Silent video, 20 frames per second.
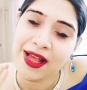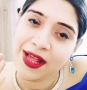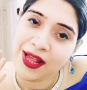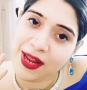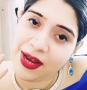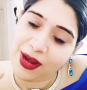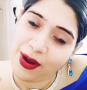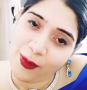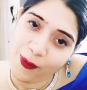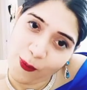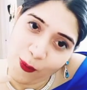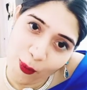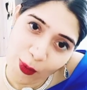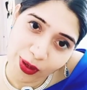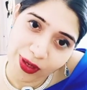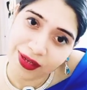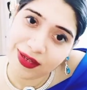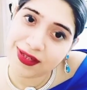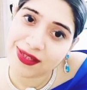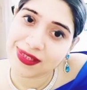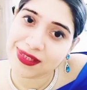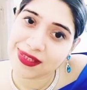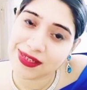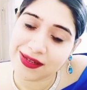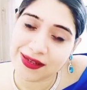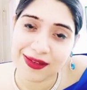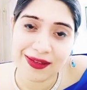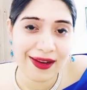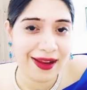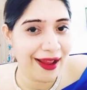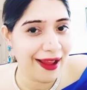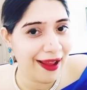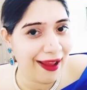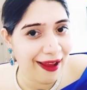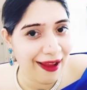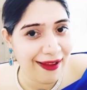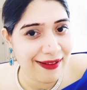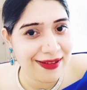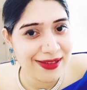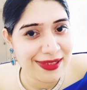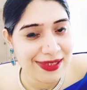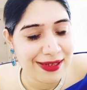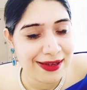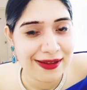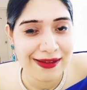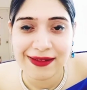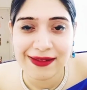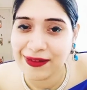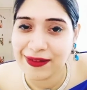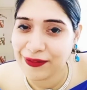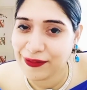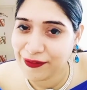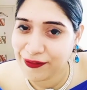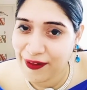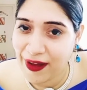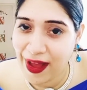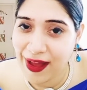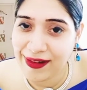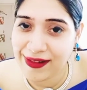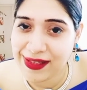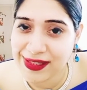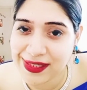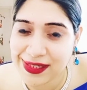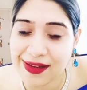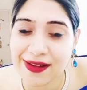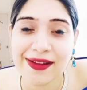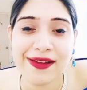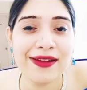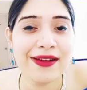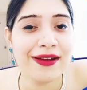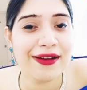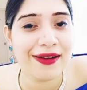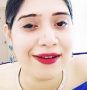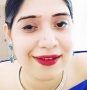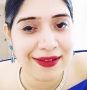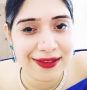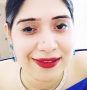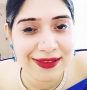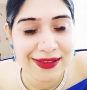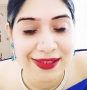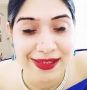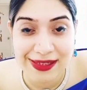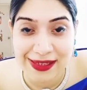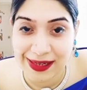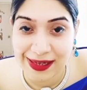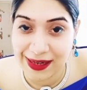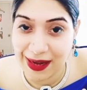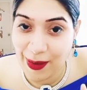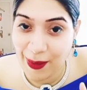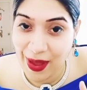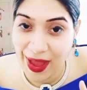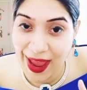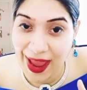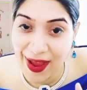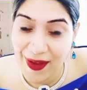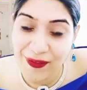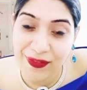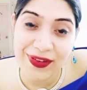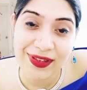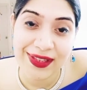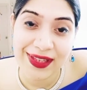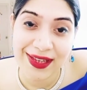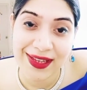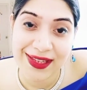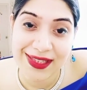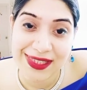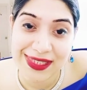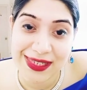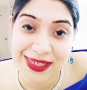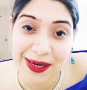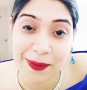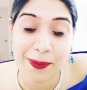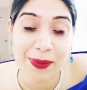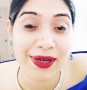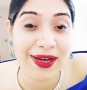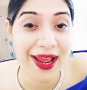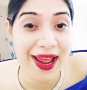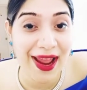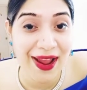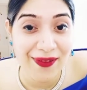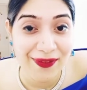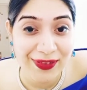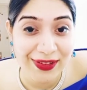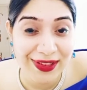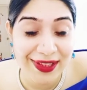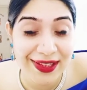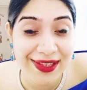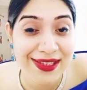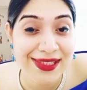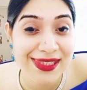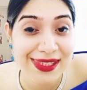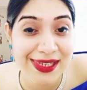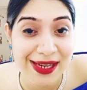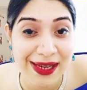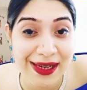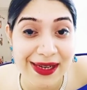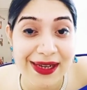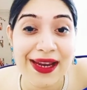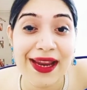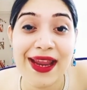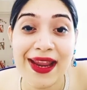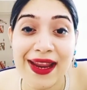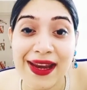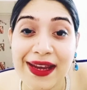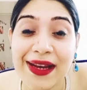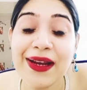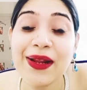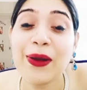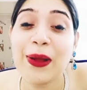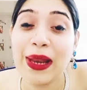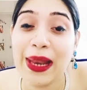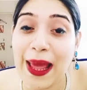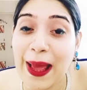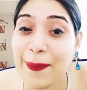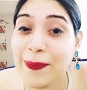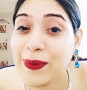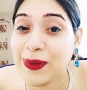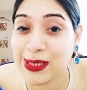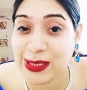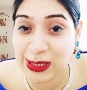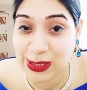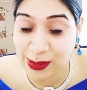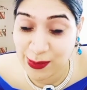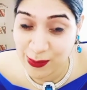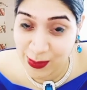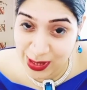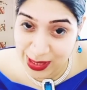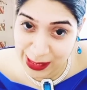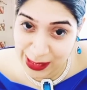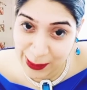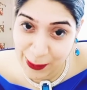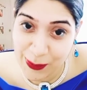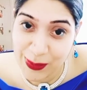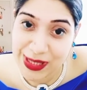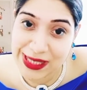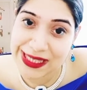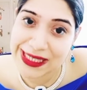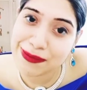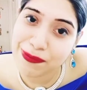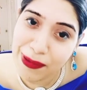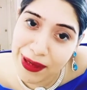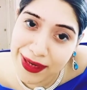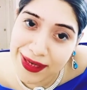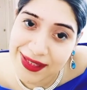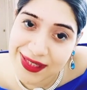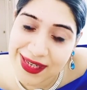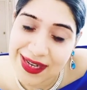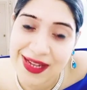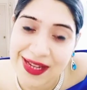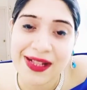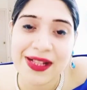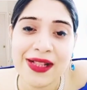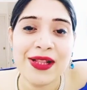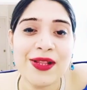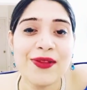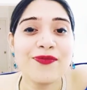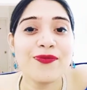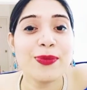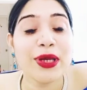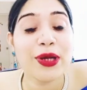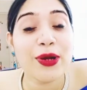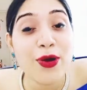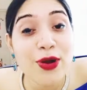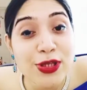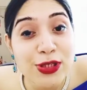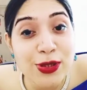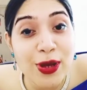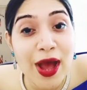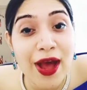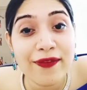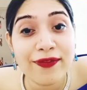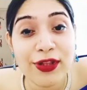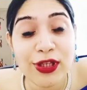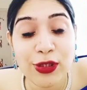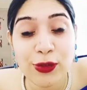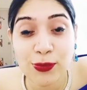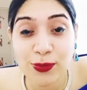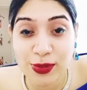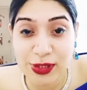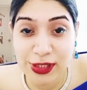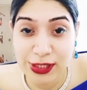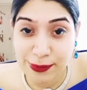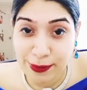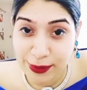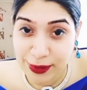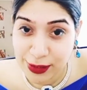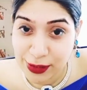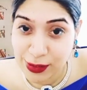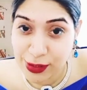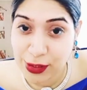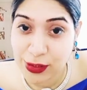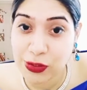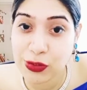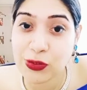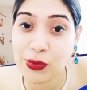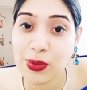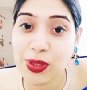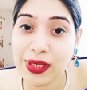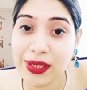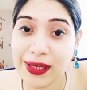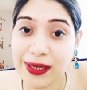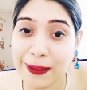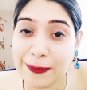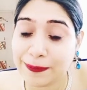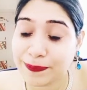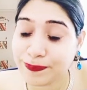Now water is done, air is done, fire is done, earth is done. Now everything is done, but everything is done in collaboration with human spirit. Because you have the human spirit, you're doing it.